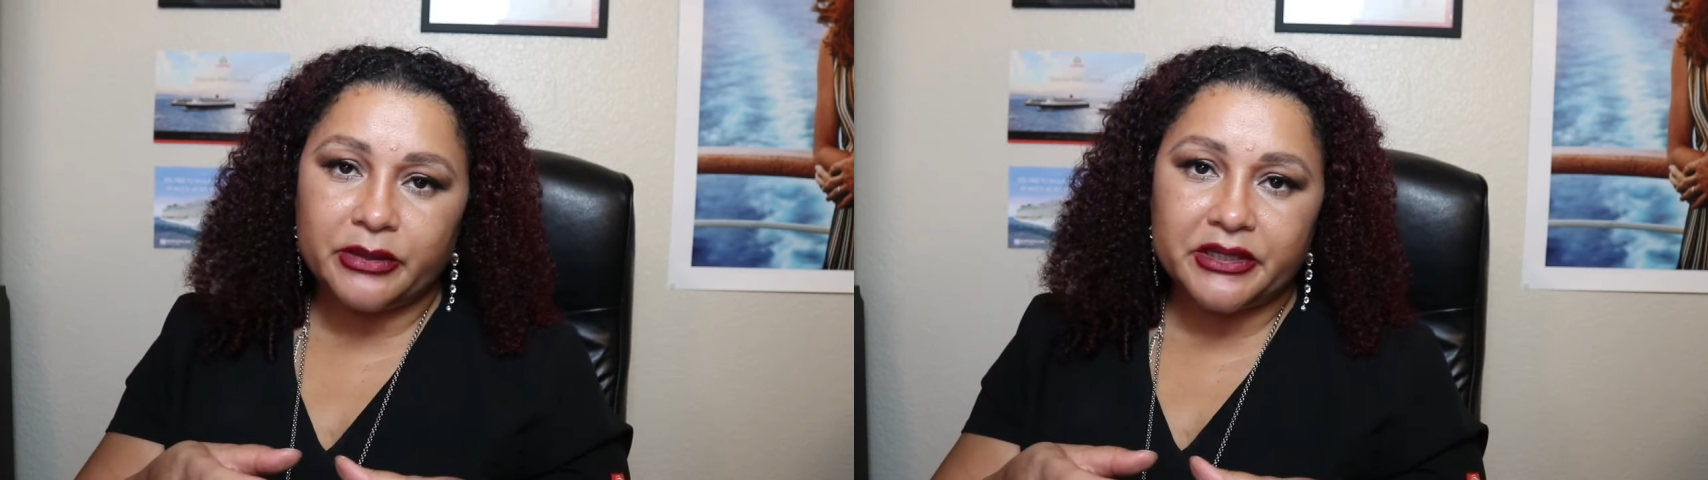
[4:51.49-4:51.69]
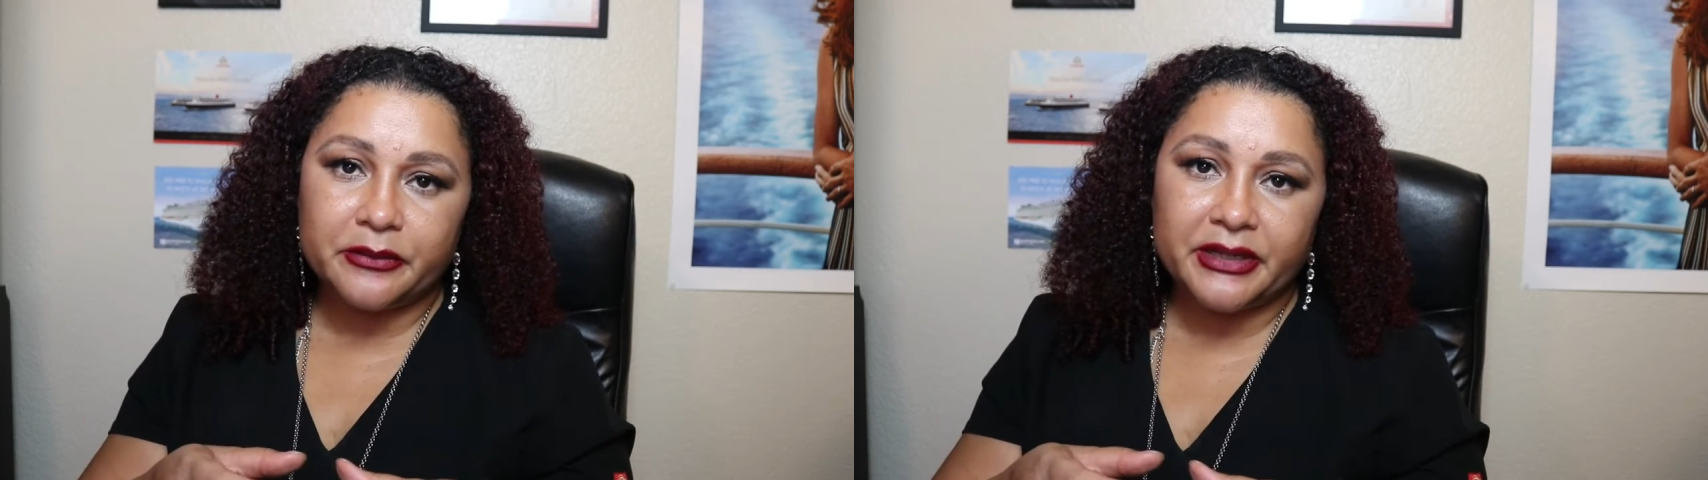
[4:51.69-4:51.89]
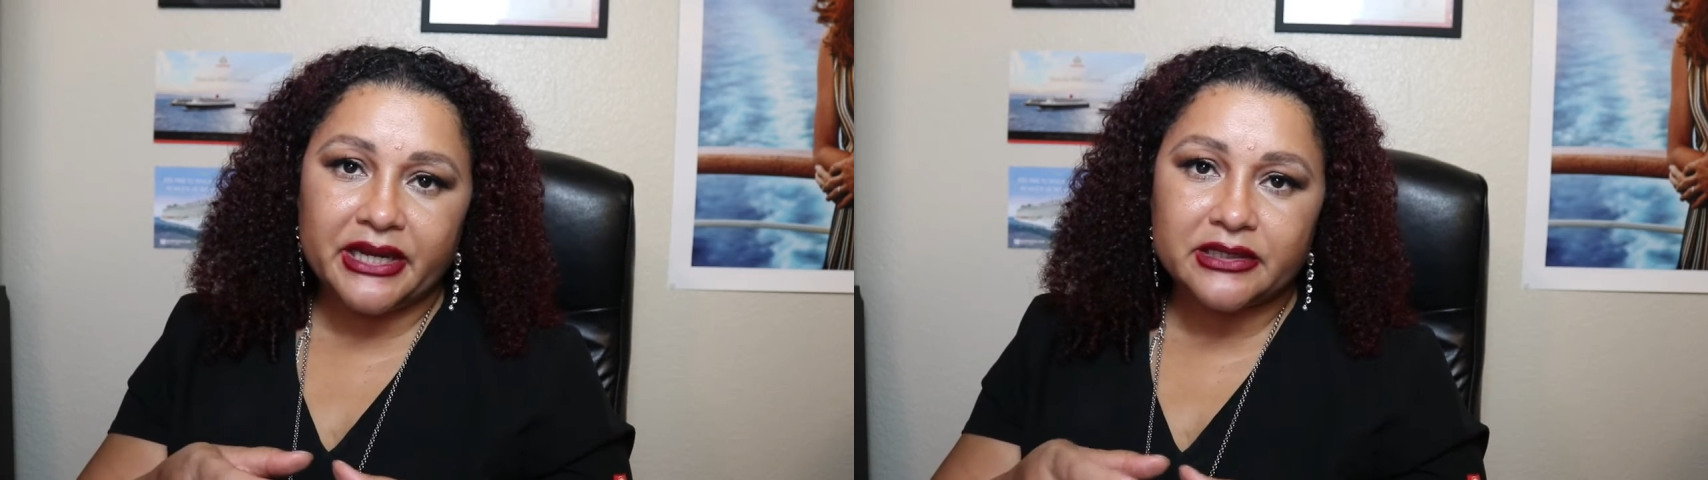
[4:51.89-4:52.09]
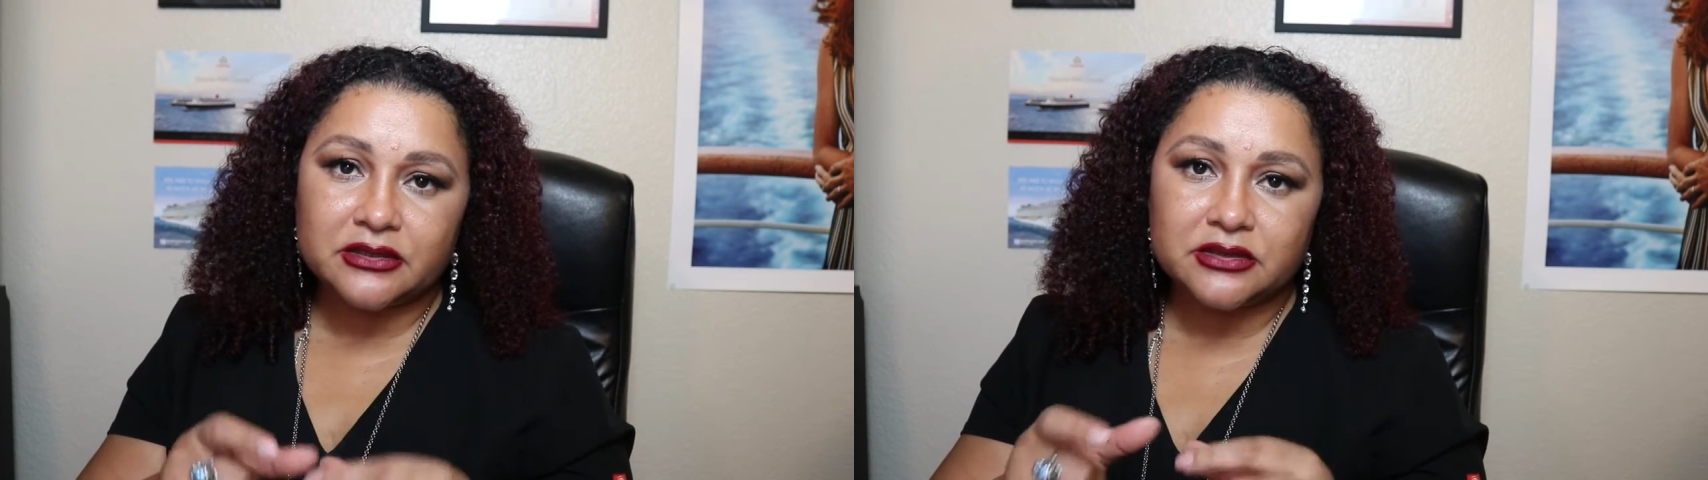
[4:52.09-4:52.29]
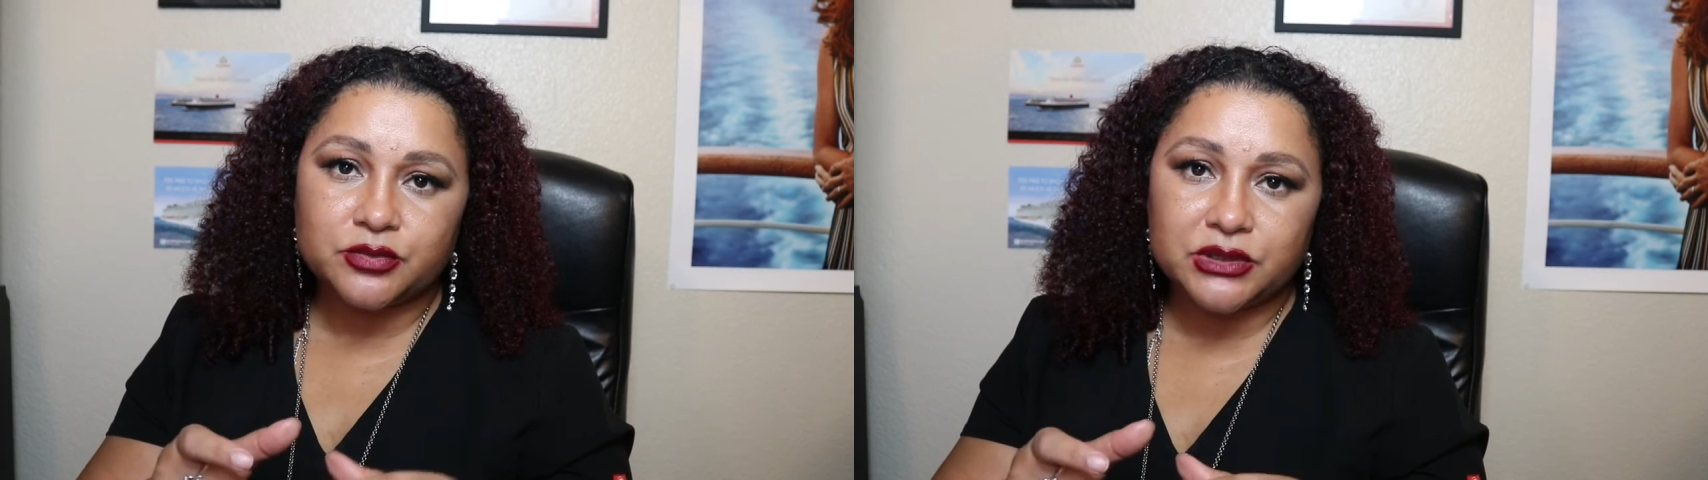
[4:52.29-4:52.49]
butter
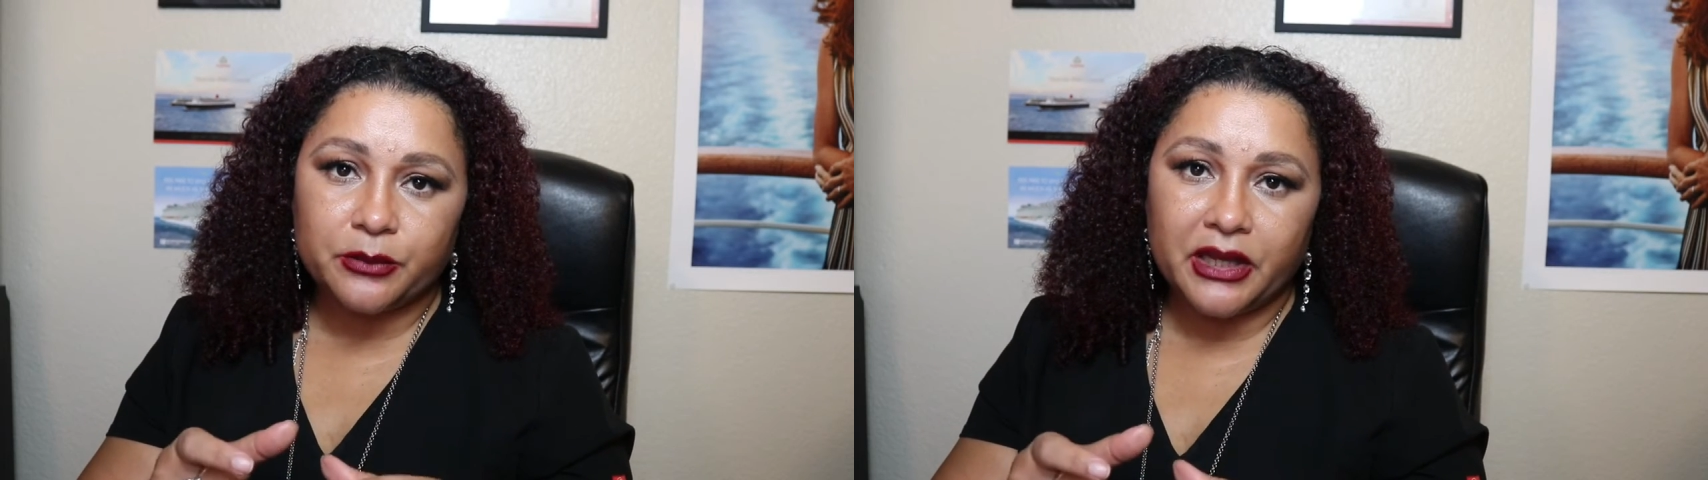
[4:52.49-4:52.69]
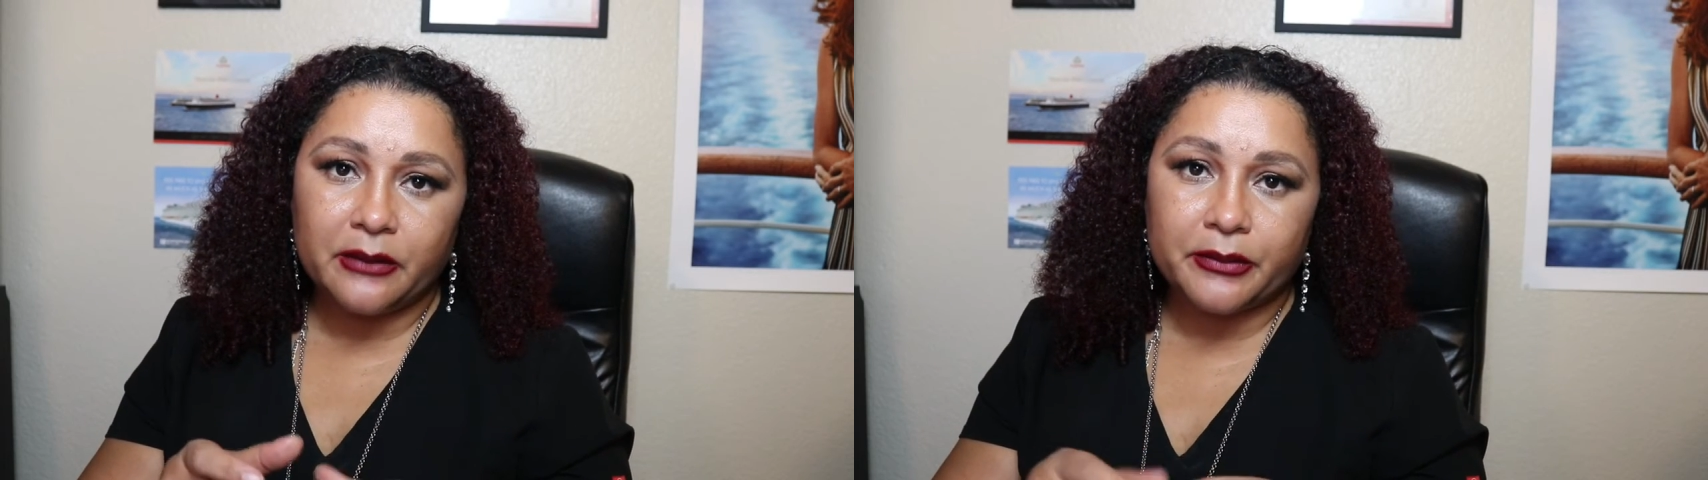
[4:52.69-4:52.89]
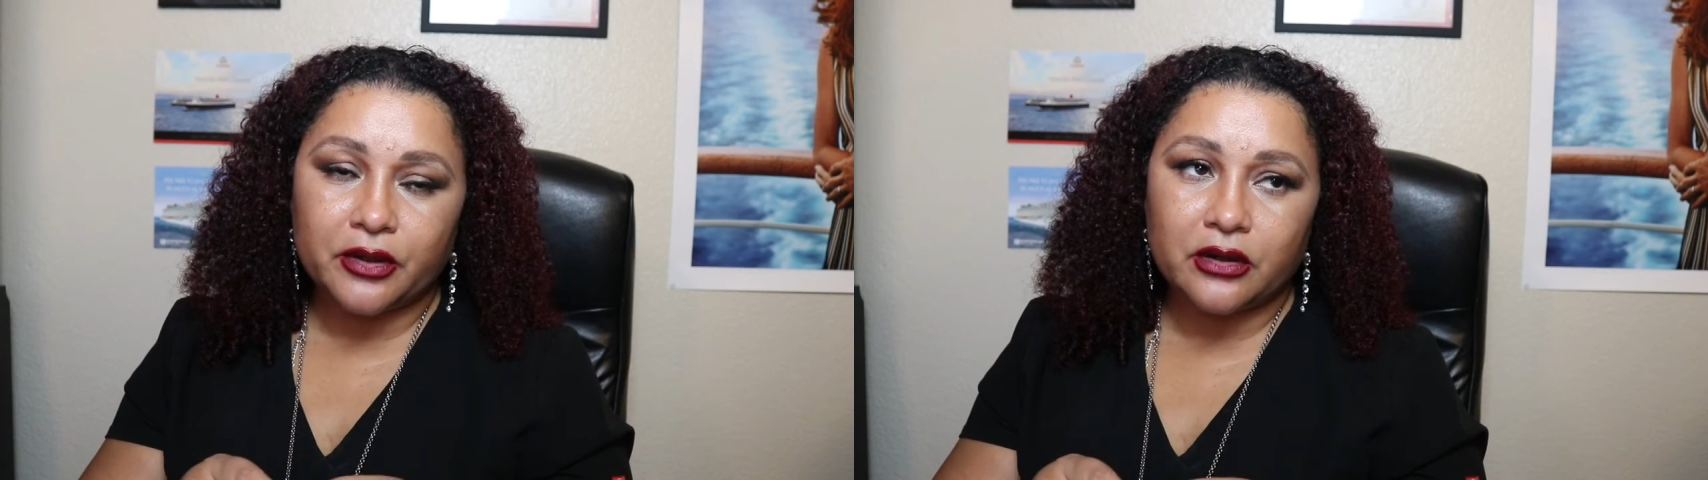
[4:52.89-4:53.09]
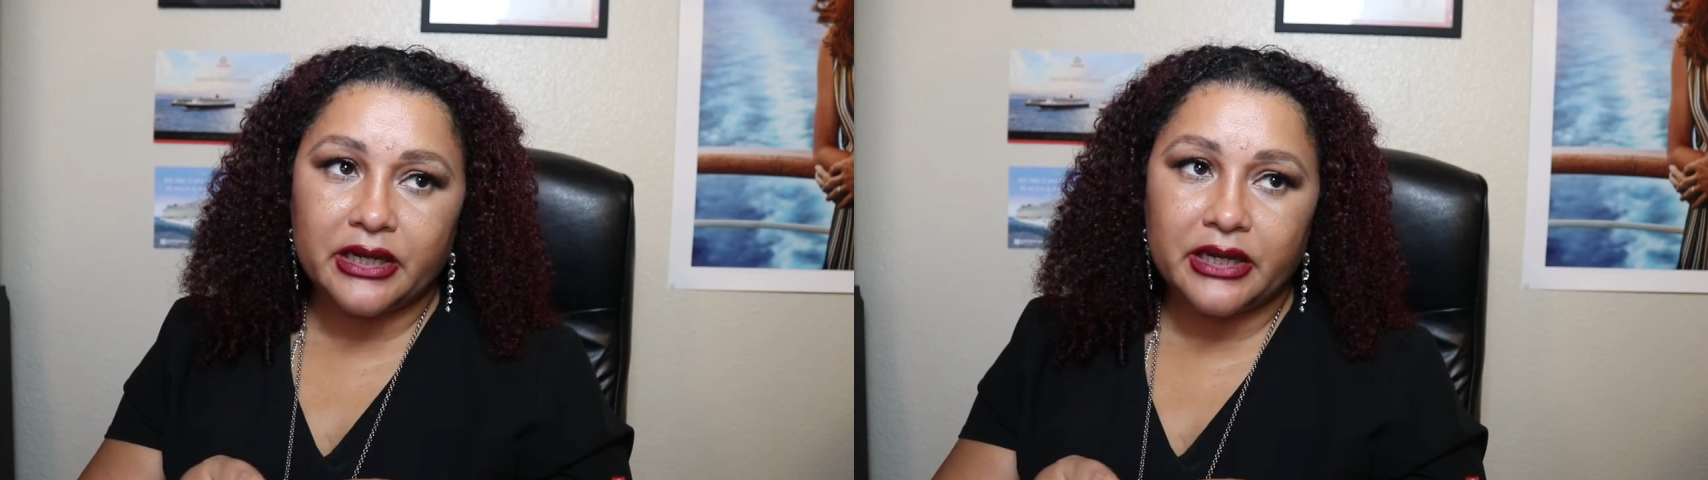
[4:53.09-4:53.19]
packets with the paper,